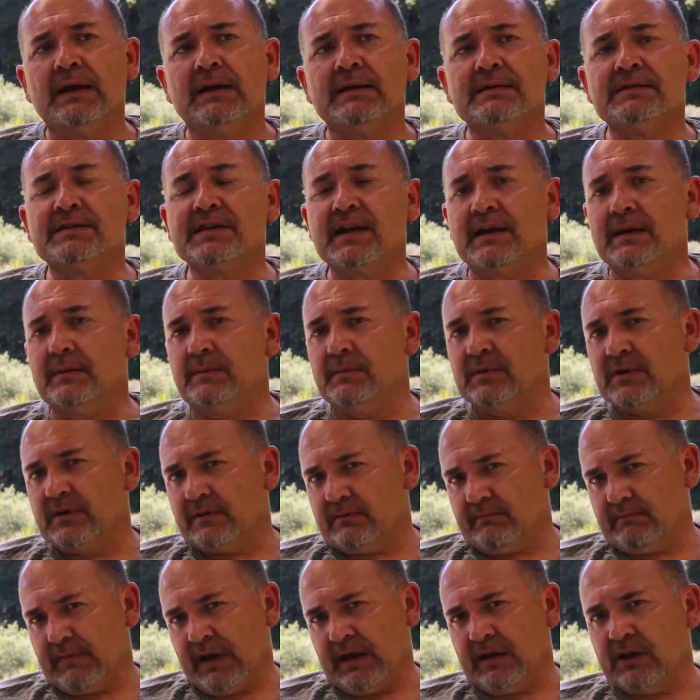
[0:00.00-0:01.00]
seemed
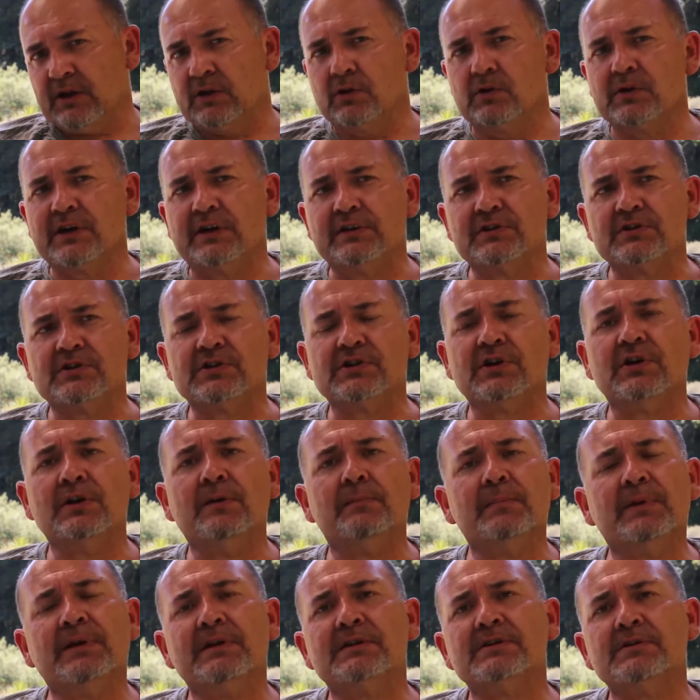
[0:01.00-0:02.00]
a little
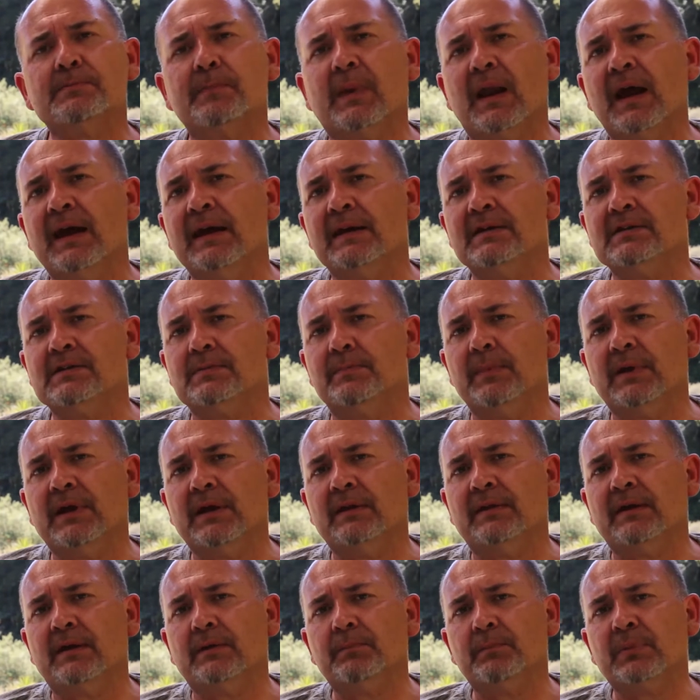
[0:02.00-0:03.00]
concerned, but explained to me
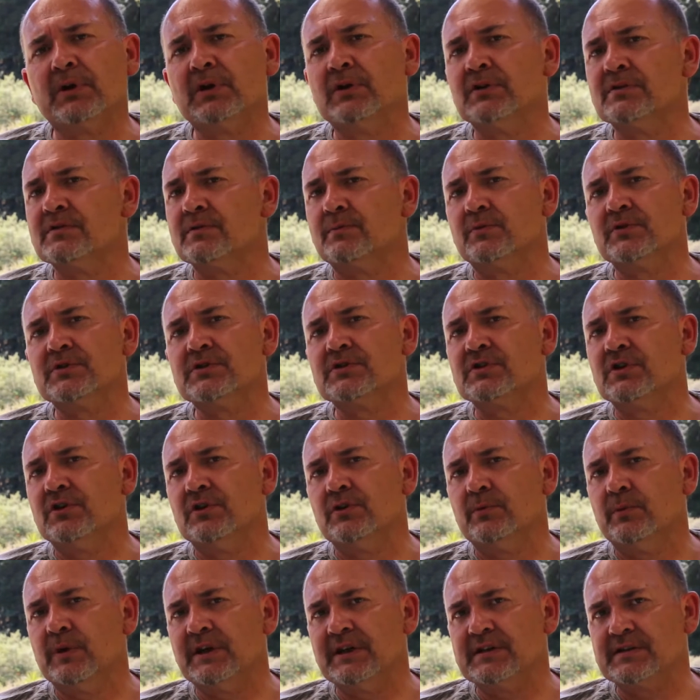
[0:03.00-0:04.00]
that because it was
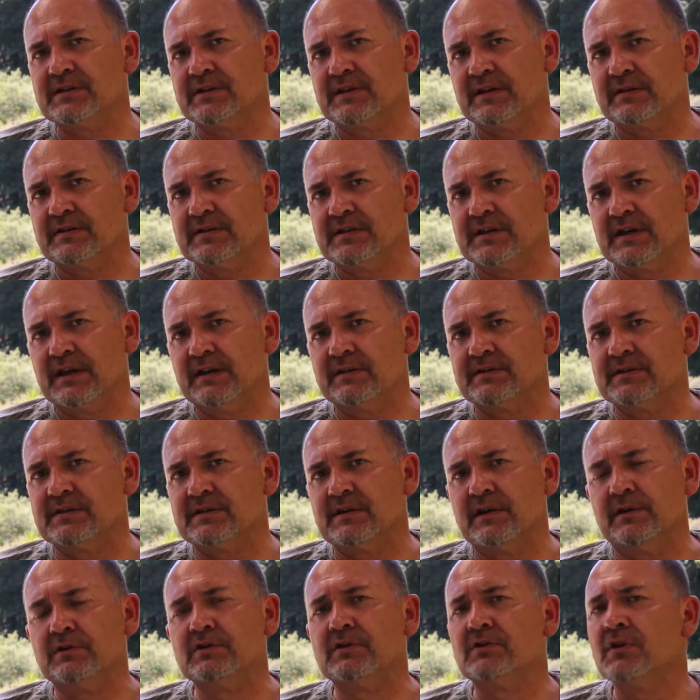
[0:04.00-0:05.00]
2 weeks since the
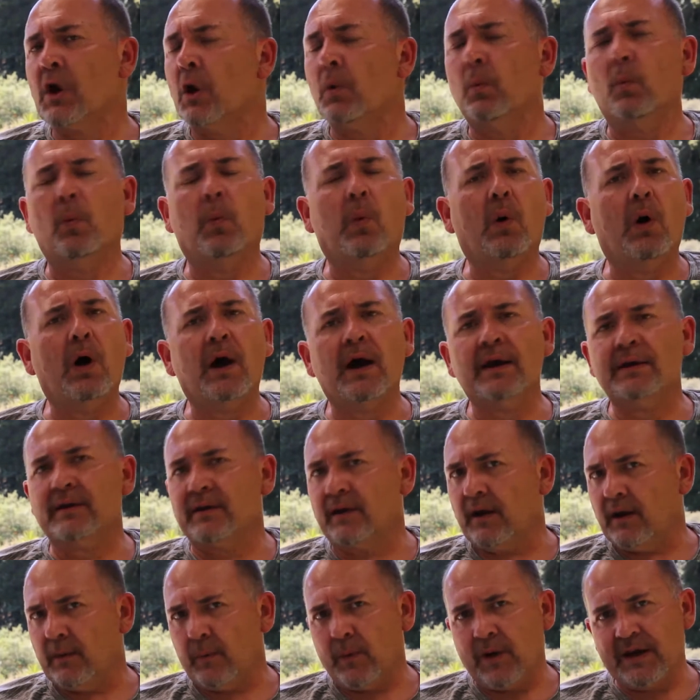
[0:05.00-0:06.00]
incident, why did
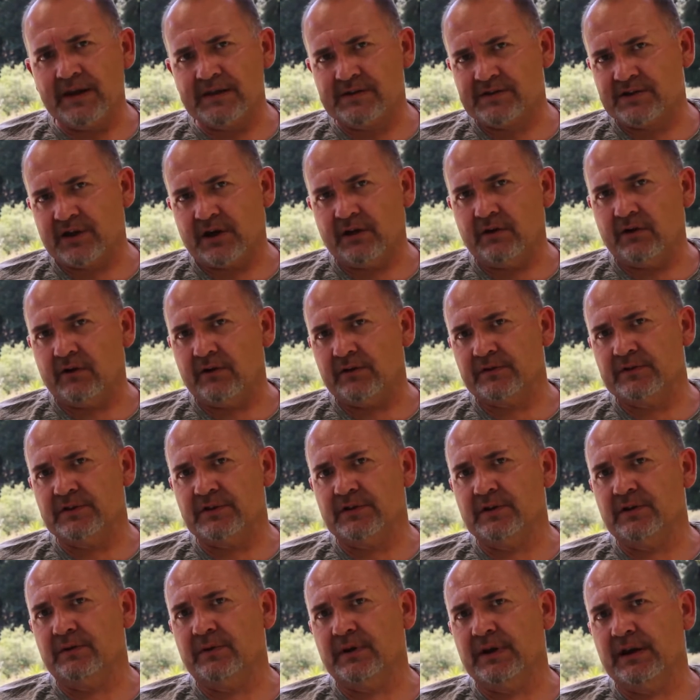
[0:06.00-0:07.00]
I wait so long to
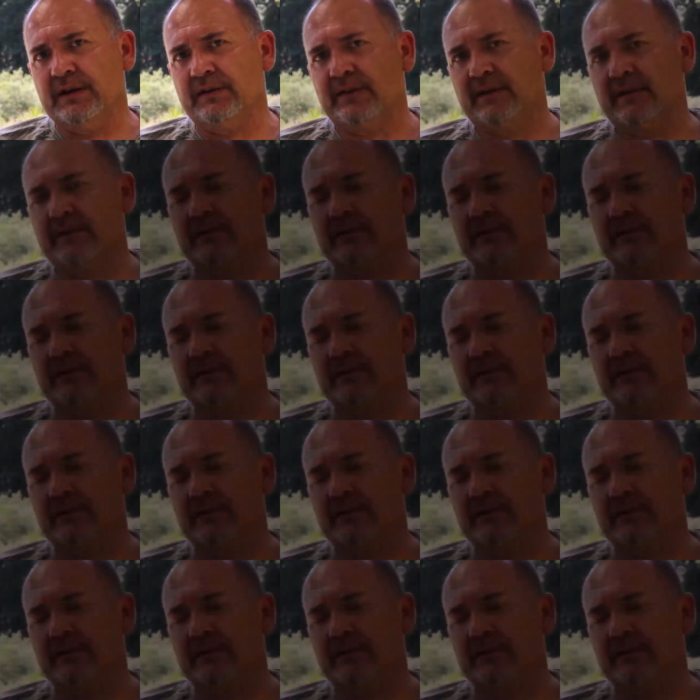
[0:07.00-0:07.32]
do anything?